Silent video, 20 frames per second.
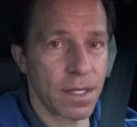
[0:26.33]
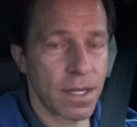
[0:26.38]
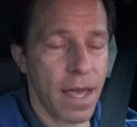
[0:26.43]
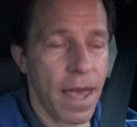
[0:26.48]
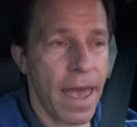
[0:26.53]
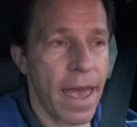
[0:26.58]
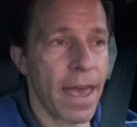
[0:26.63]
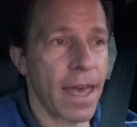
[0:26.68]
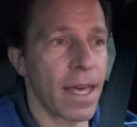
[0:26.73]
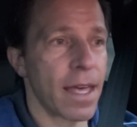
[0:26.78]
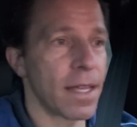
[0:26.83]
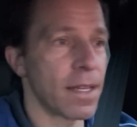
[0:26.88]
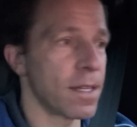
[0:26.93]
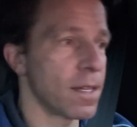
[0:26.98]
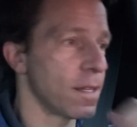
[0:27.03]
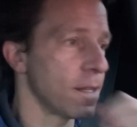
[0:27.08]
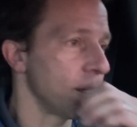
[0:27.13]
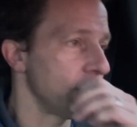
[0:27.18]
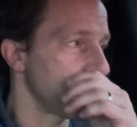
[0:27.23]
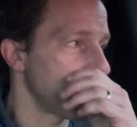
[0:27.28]
And
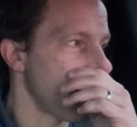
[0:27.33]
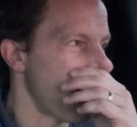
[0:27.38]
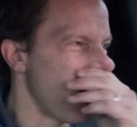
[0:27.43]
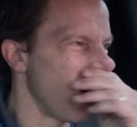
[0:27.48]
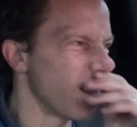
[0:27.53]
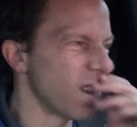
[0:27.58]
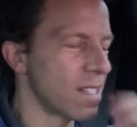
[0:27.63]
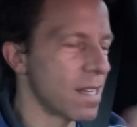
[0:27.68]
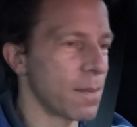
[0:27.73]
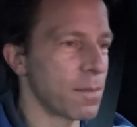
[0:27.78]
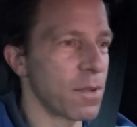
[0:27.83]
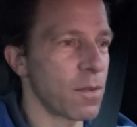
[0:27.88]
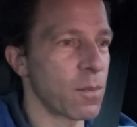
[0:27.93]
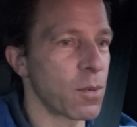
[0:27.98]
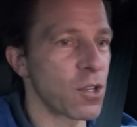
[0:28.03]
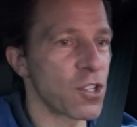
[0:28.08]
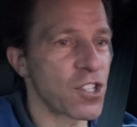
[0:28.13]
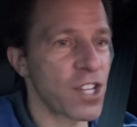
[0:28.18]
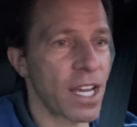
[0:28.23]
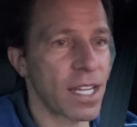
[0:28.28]
the concept of
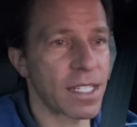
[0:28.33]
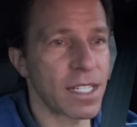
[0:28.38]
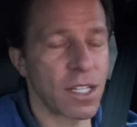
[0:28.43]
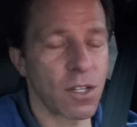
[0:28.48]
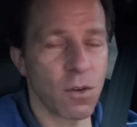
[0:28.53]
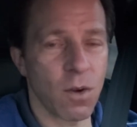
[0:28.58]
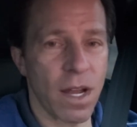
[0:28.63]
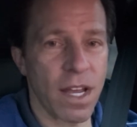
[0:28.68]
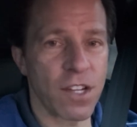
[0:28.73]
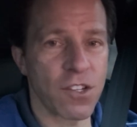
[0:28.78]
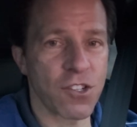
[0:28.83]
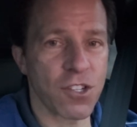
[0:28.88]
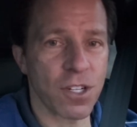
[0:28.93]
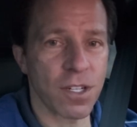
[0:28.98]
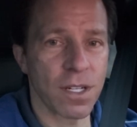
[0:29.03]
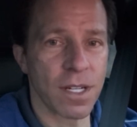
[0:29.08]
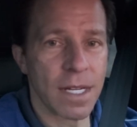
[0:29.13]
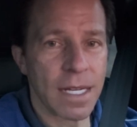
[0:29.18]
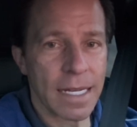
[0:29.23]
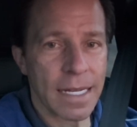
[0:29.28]
projecting
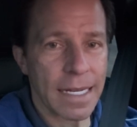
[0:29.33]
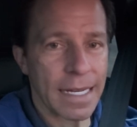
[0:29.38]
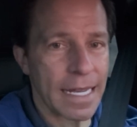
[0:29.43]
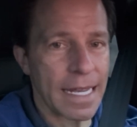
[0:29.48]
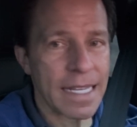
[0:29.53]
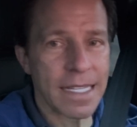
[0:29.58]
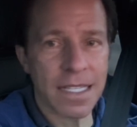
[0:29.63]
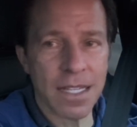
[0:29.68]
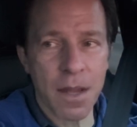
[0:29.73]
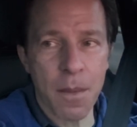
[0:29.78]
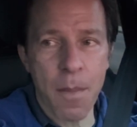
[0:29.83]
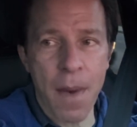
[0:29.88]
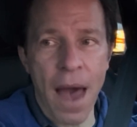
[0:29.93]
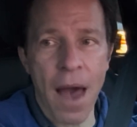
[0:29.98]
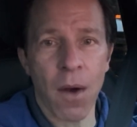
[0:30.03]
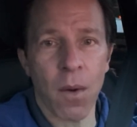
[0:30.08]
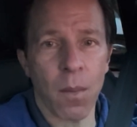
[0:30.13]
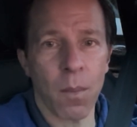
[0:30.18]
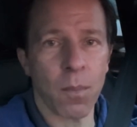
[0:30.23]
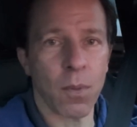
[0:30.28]
grandeur isn't
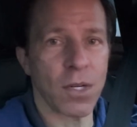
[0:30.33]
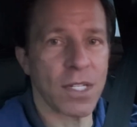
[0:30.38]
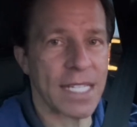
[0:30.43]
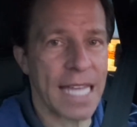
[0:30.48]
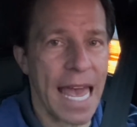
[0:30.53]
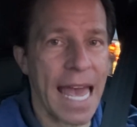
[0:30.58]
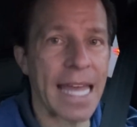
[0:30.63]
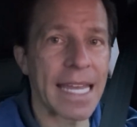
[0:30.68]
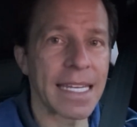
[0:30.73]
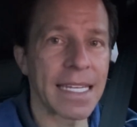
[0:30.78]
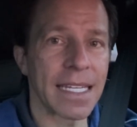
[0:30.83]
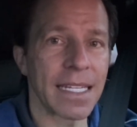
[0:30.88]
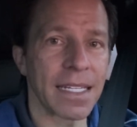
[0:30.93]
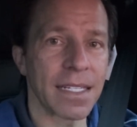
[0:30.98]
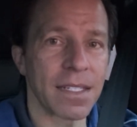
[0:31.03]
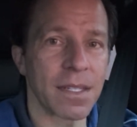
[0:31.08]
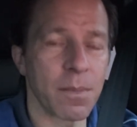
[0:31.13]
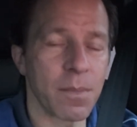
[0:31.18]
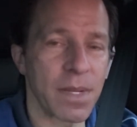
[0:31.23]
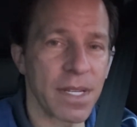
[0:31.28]
about pretending
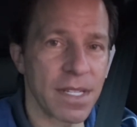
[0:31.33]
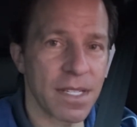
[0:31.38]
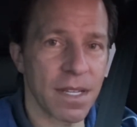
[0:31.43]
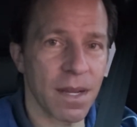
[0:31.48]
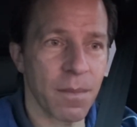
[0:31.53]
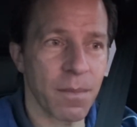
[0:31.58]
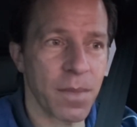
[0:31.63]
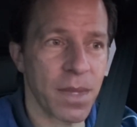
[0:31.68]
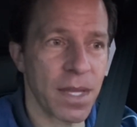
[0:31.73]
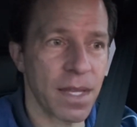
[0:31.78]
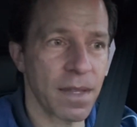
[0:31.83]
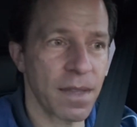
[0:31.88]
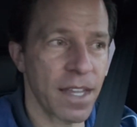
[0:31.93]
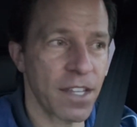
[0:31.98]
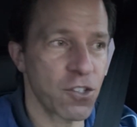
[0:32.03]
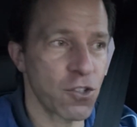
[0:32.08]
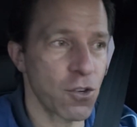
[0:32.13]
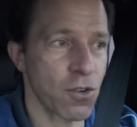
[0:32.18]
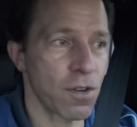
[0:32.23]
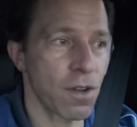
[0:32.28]
to be something
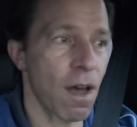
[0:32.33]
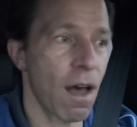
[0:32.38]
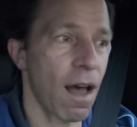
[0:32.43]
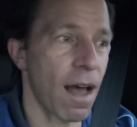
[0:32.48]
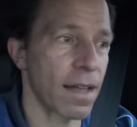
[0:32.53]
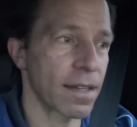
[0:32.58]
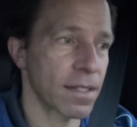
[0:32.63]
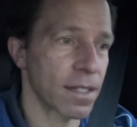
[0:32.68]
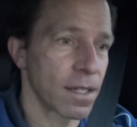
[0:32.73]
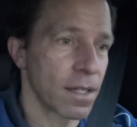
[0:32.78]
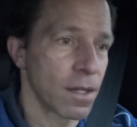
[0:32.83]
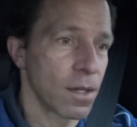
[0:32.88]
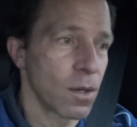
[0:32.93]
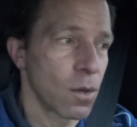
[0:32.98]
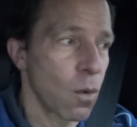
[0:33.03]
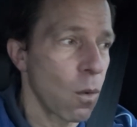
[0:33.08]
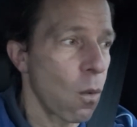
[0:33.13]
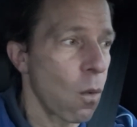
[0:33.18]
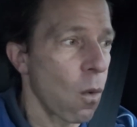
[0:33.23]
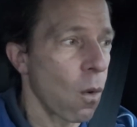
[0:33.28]
that you're not,
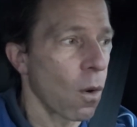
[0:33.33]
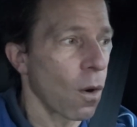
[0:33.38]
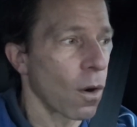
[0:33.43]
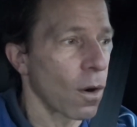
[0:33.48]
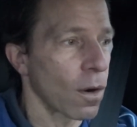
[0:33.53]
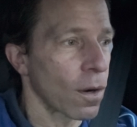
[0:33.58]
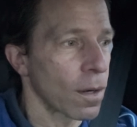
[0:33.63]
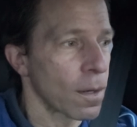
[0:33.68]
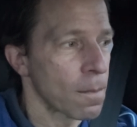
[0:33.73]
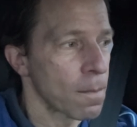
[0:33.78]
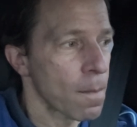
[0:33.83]
or